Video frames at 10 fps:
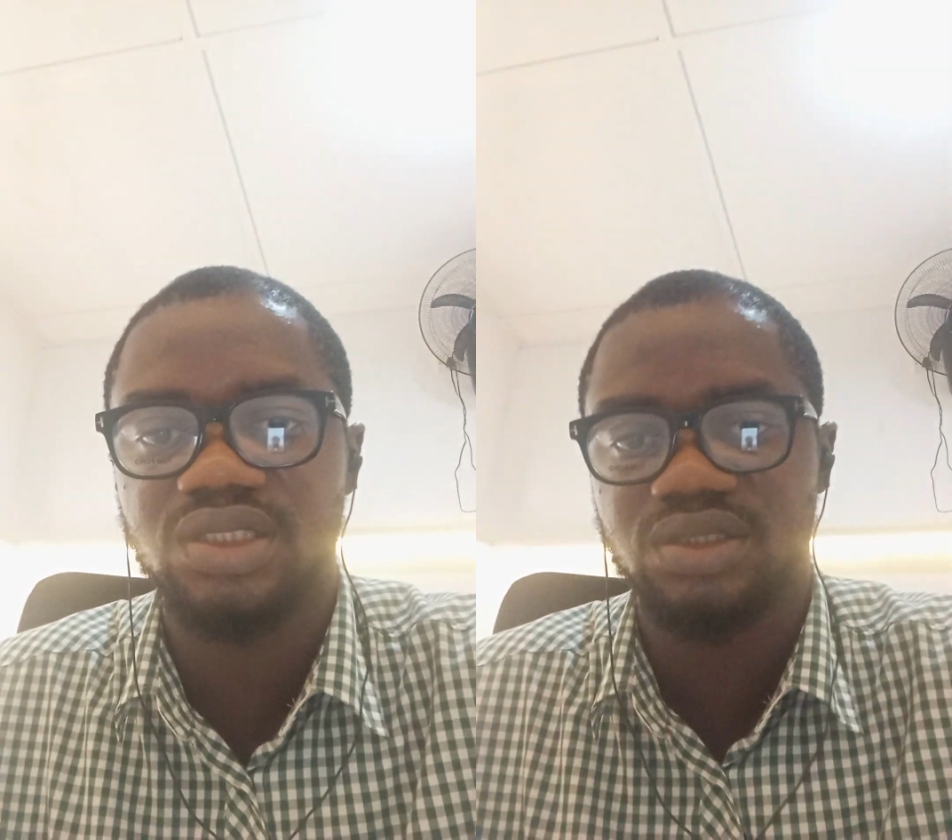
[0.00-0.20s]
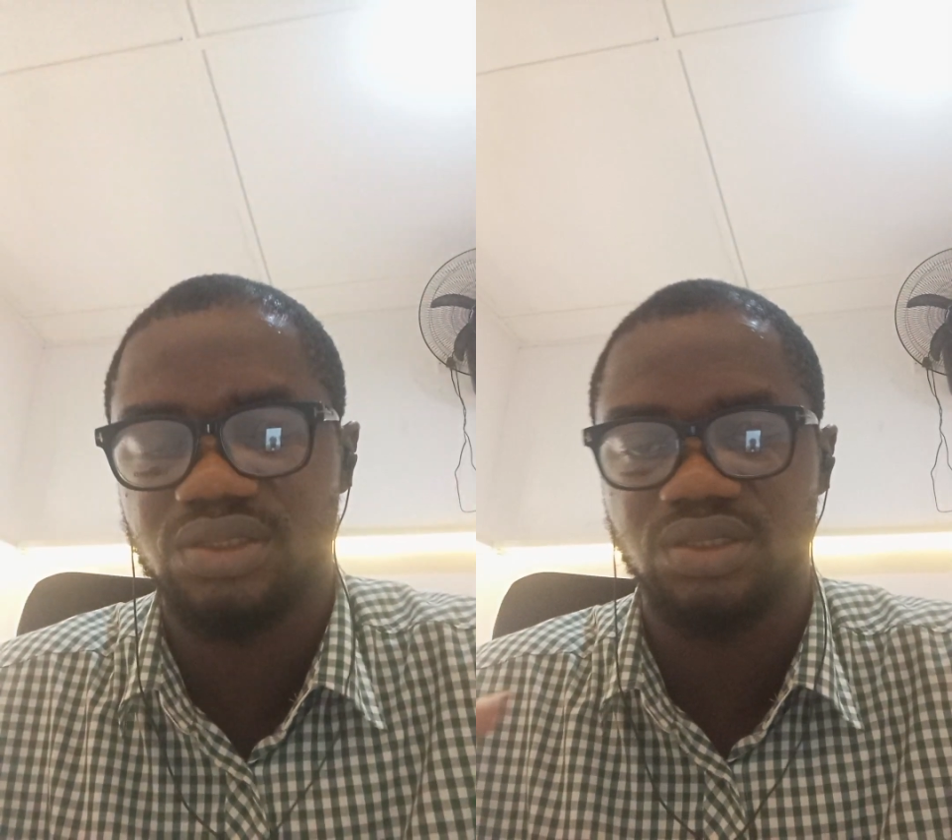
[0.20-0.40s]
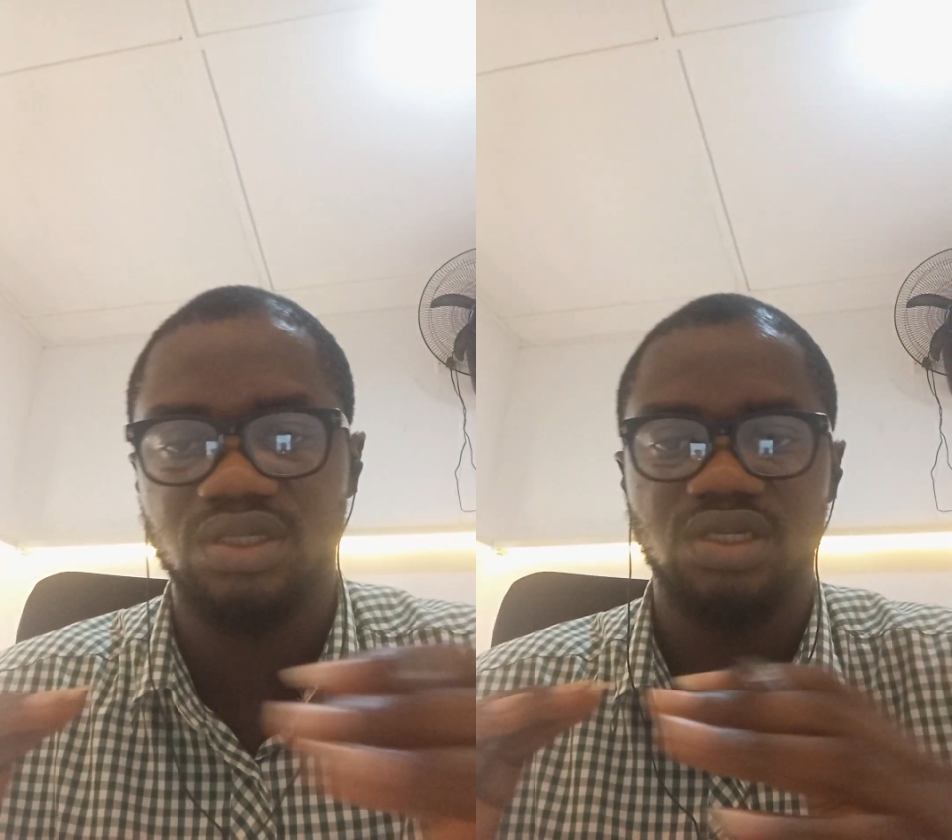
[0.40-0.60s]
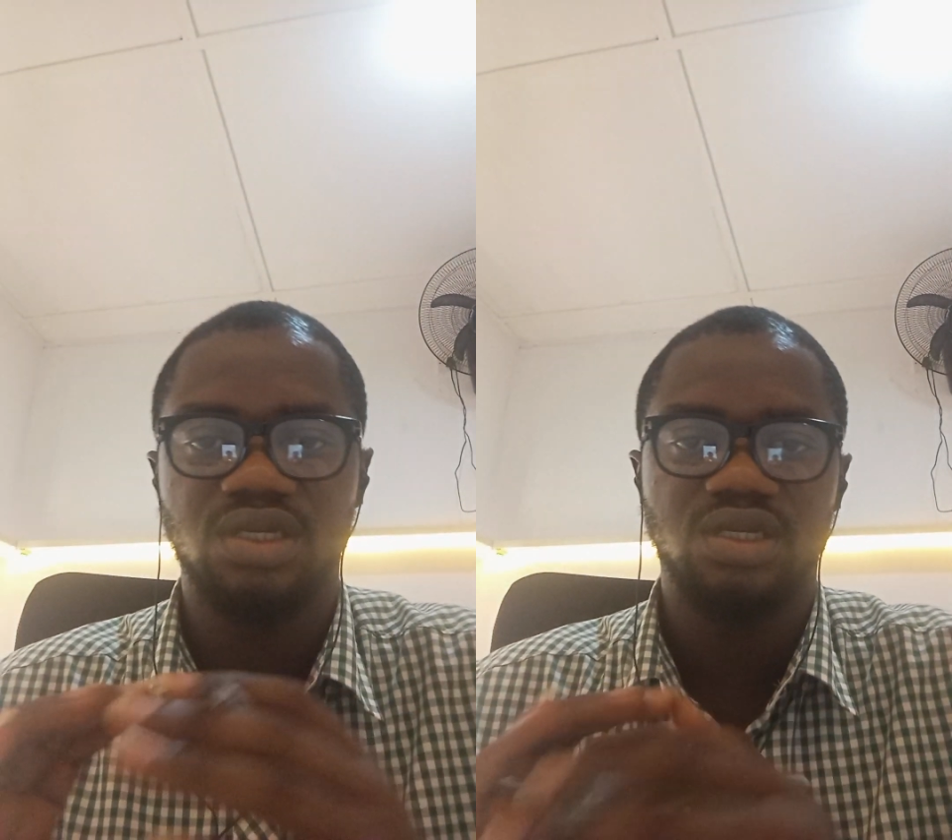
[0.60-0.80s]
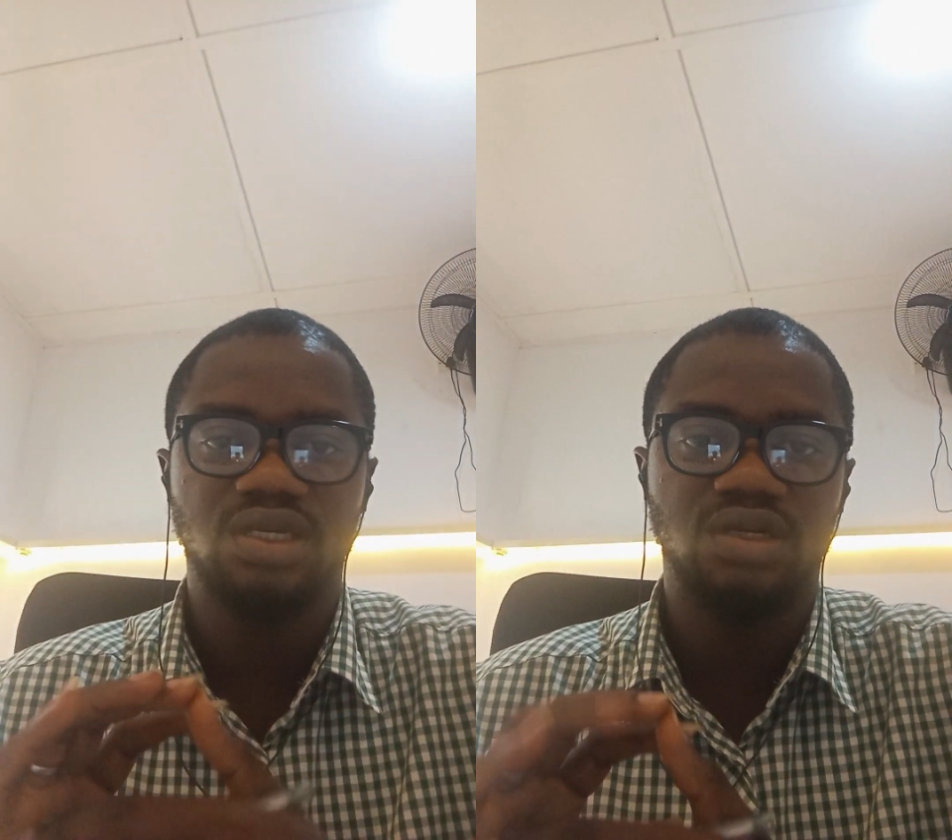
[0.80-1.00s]
It is
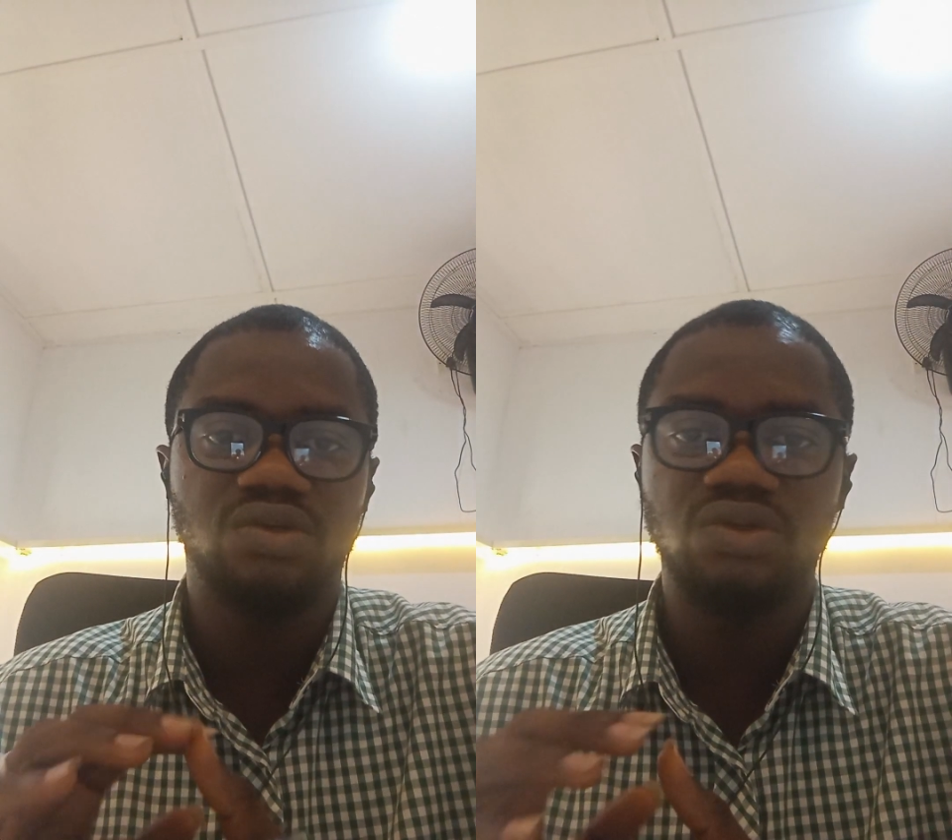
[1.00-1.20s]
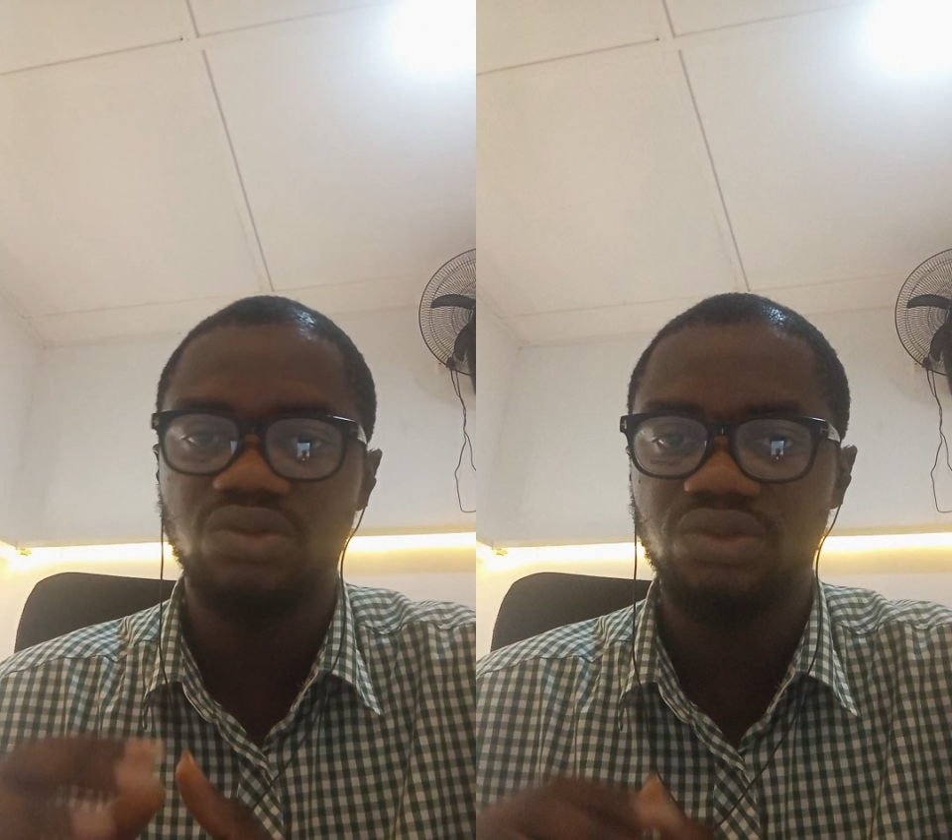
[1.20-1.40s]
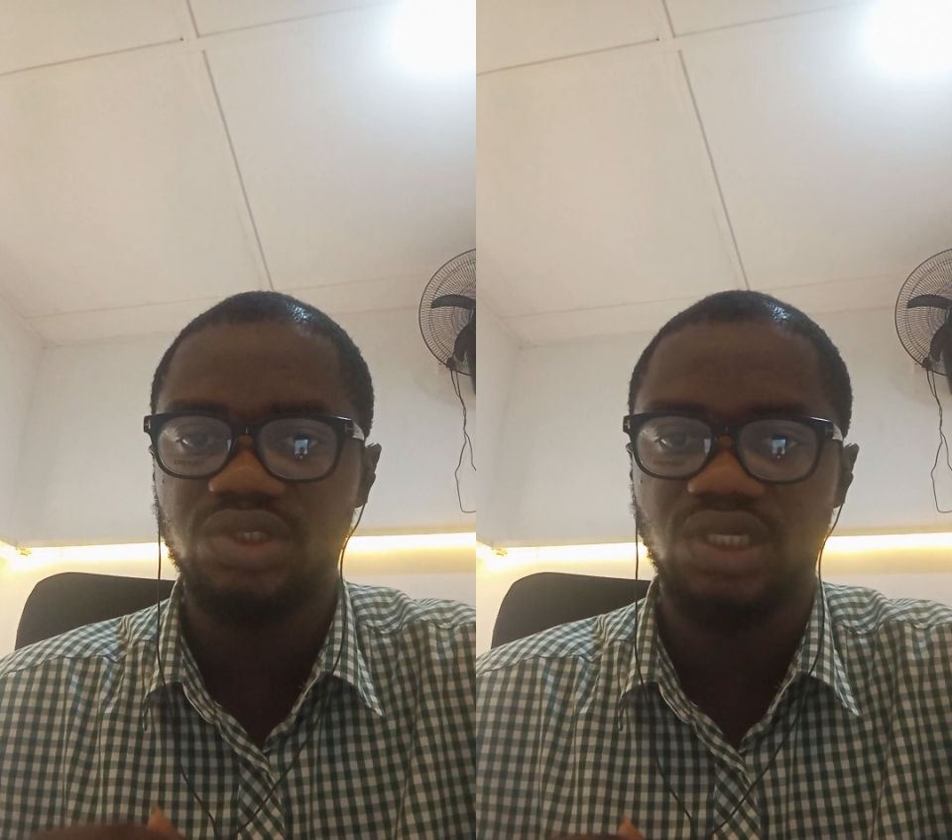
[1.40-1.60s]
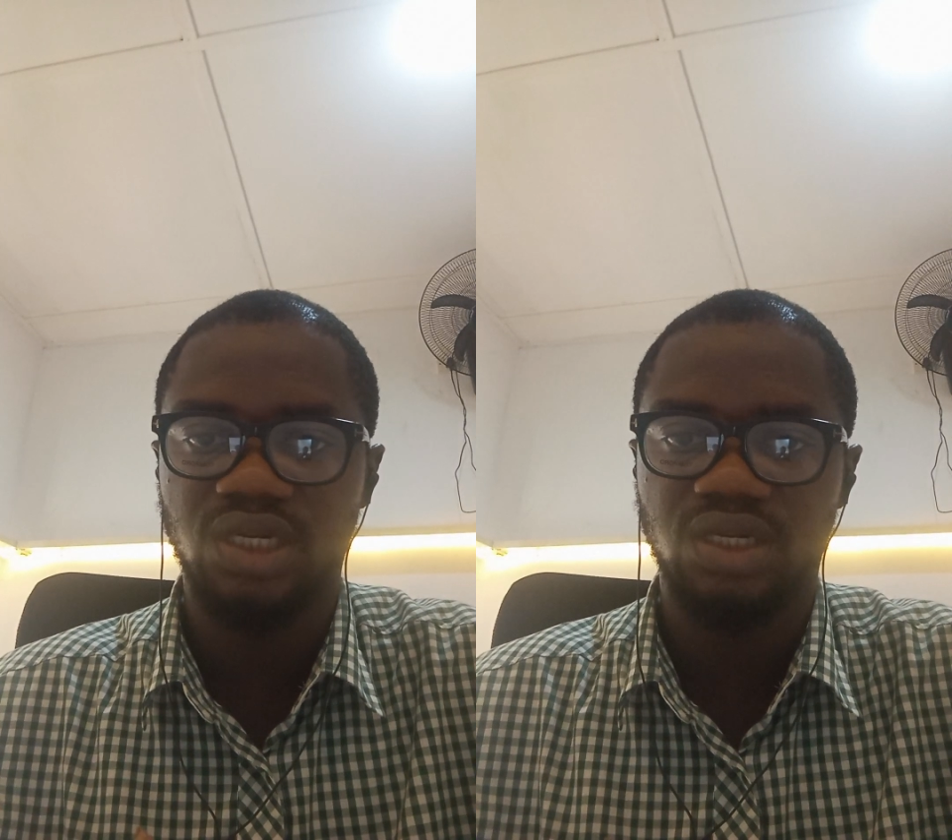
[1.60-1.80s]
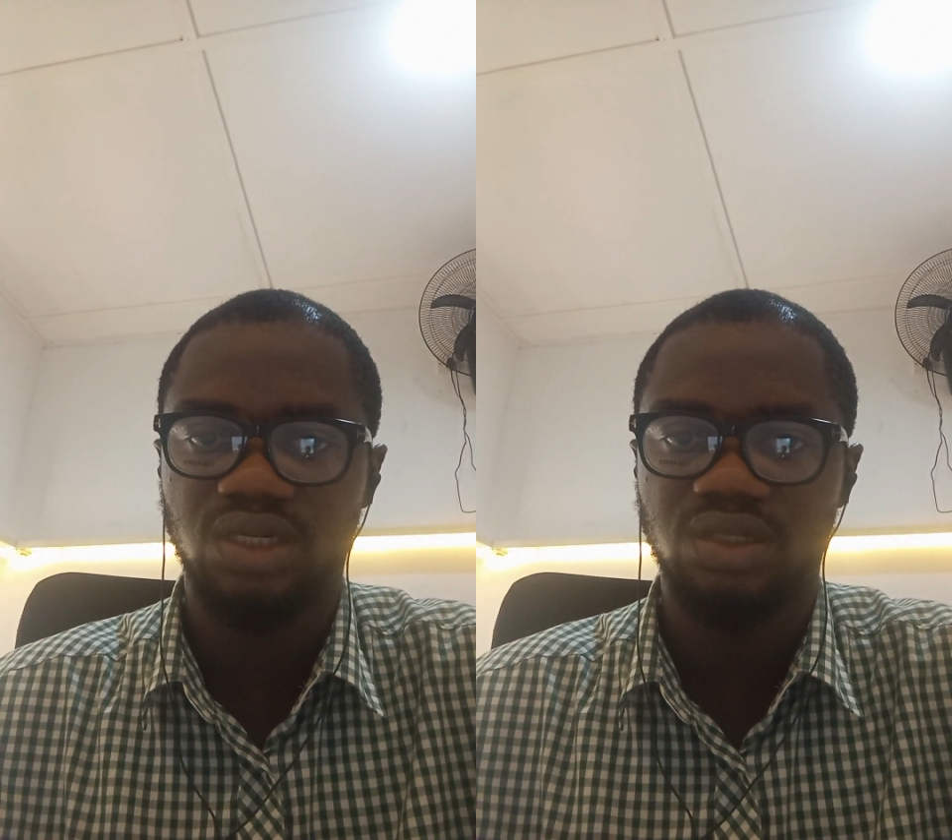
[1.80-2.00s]
a good
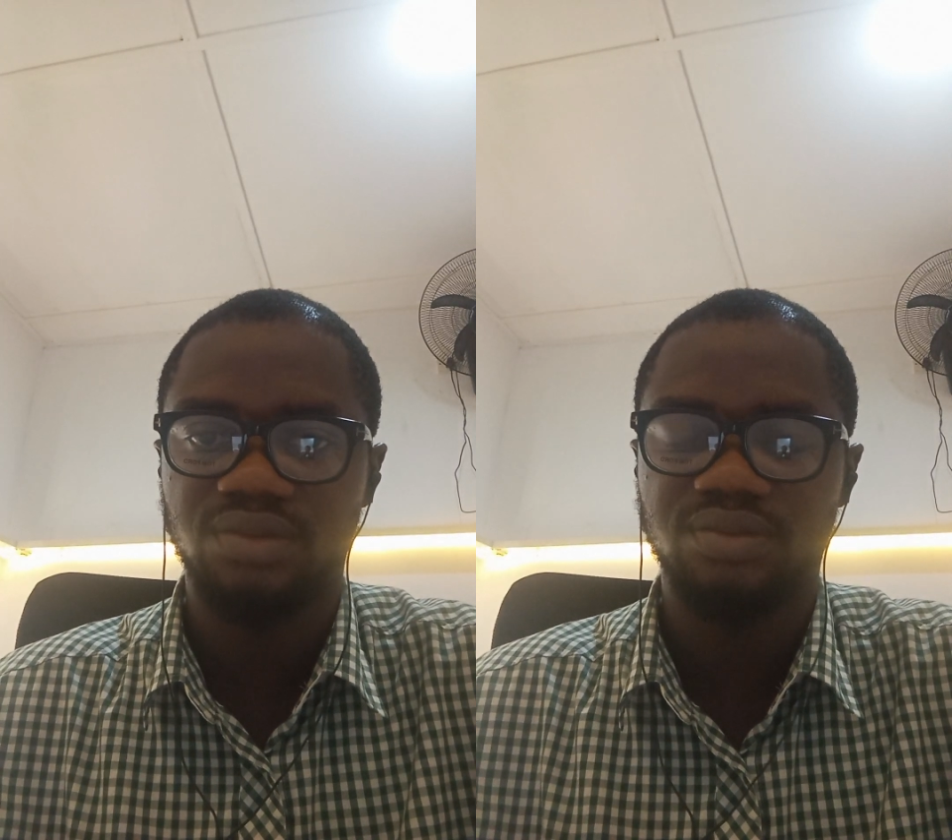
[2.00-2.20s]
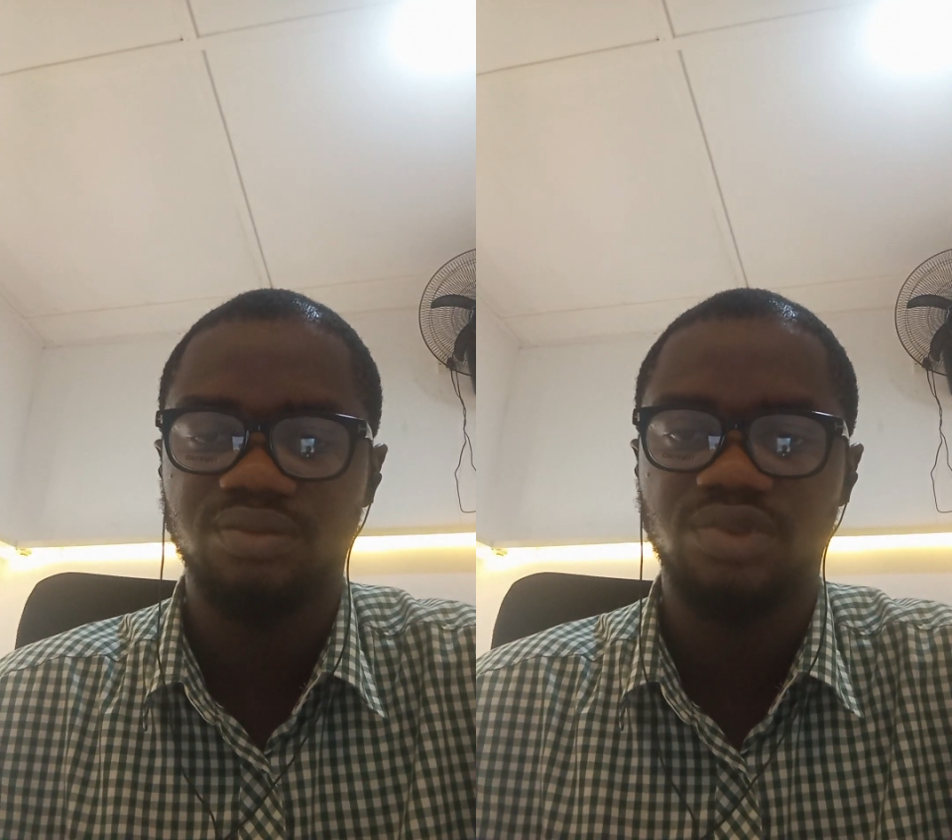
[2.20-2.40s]
uh,